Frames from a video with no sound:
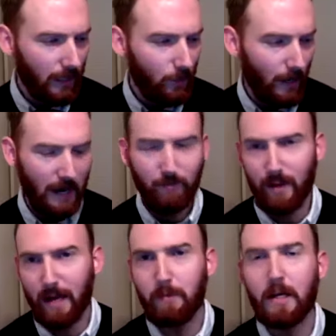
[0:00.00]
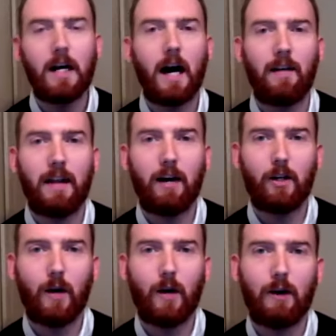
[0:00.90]
And you have them, and now
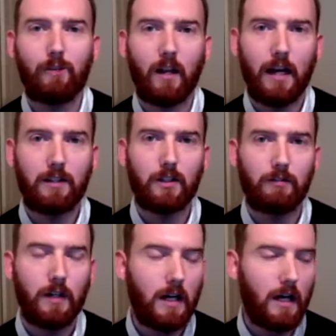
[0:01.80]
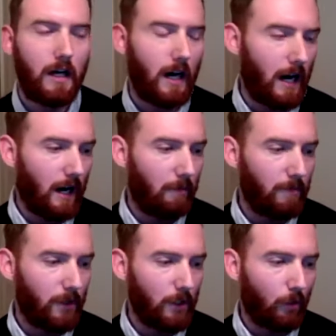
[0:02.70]
you have the likes of,
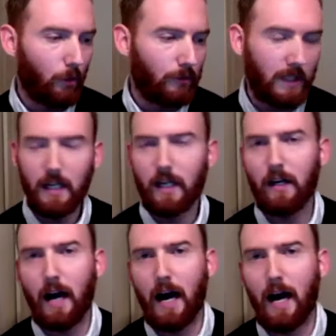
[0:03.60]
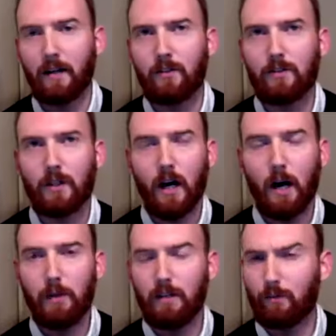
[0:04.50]
both Kia and
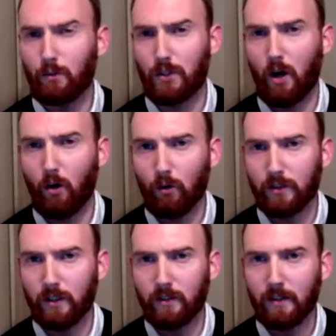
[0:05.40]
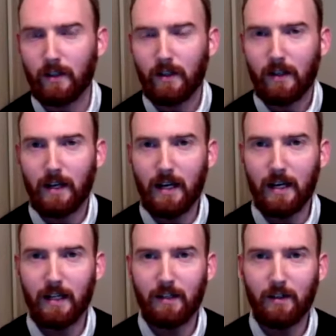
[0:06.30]
I believe it was Holden
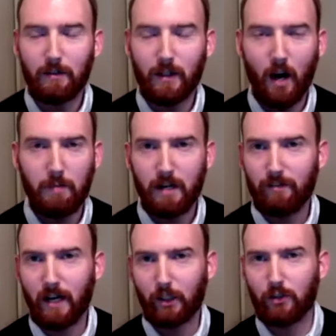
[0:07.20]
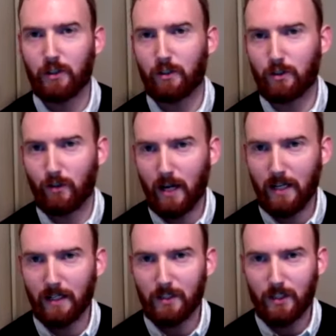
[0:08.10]
in car manufacturers in
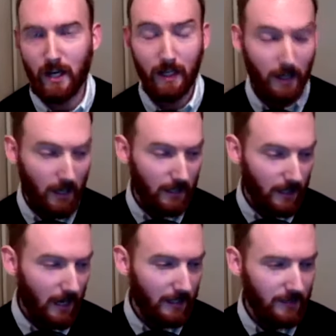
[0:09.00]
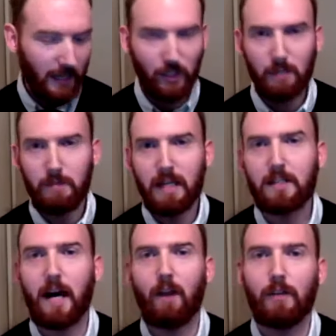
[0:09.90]
Australia saying, yeah, it's actually
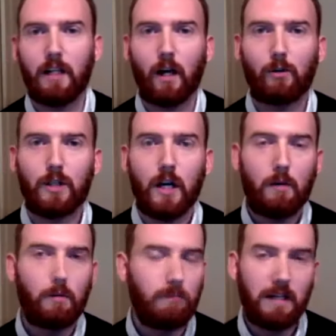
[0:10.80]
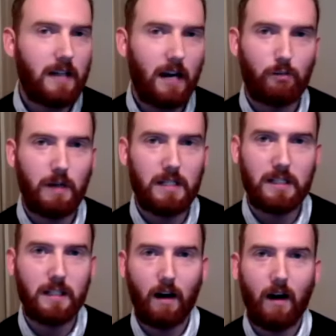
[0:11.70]
MGTOW videos. MGTOW is
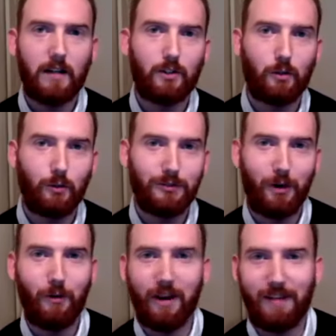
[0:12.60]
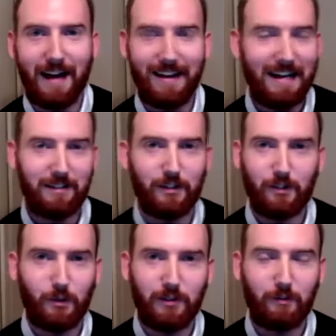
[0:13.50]
basically guys who don't want to have anything to
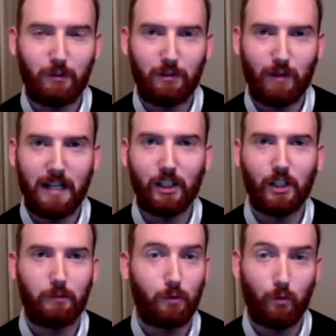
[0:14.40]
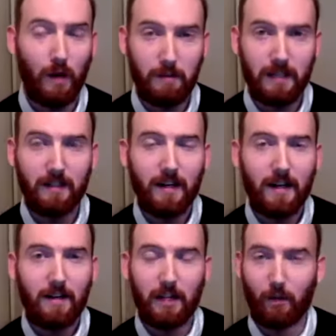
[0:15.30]
do with relationships with women.
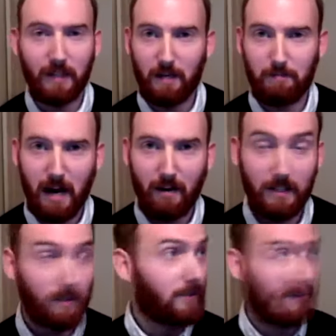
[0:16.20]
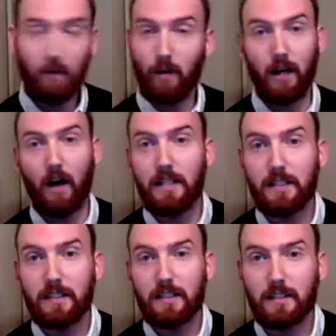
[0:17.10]
They don't want to get married. Sound like
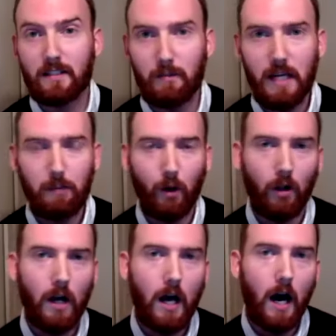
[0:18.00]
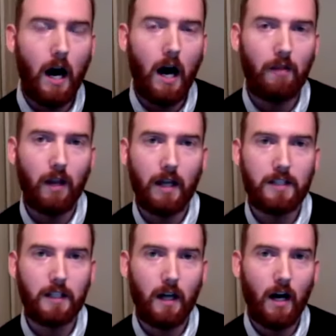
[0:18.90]
ISIS to me, Paul. The
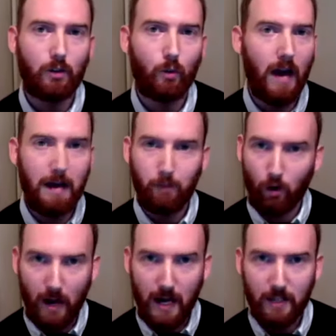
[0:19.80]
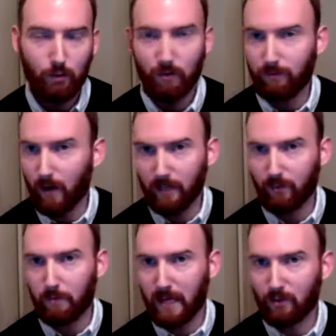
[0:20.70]
likes of guys who are MRAs, who are fighting
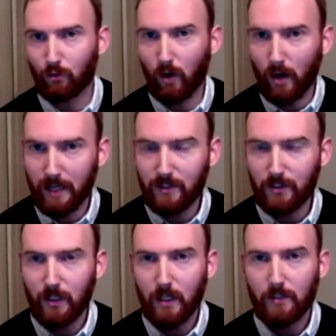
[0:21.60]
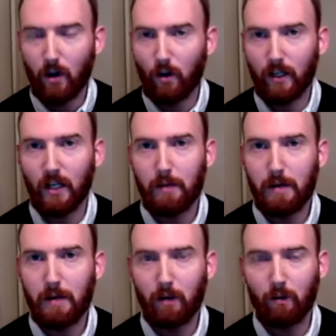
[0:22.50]
for men's rights, talking
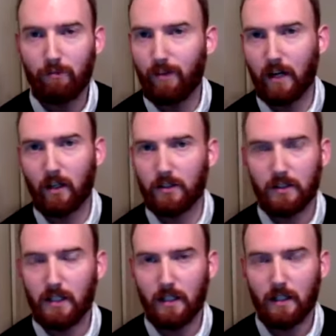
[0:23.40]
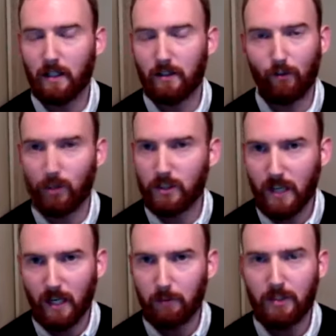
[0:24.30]
about unfair custody, divorce
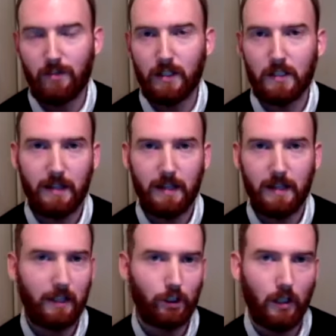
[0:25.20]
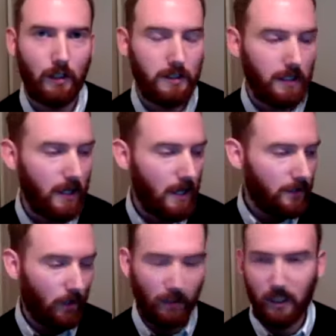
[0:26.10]
settlements and things like that in child custody,
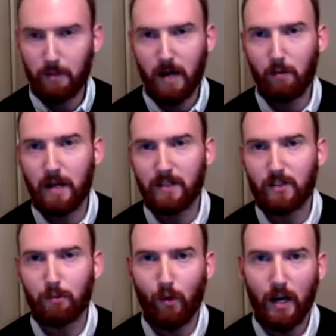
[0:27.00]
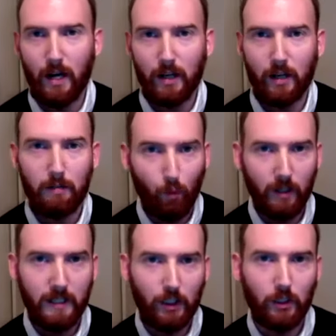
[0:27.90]
talking about men's depression, important
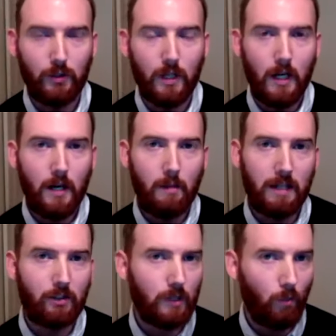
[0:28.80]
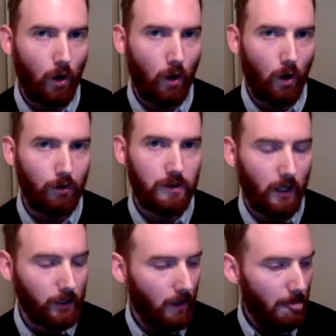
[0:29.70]
issues the mainstream won't touch.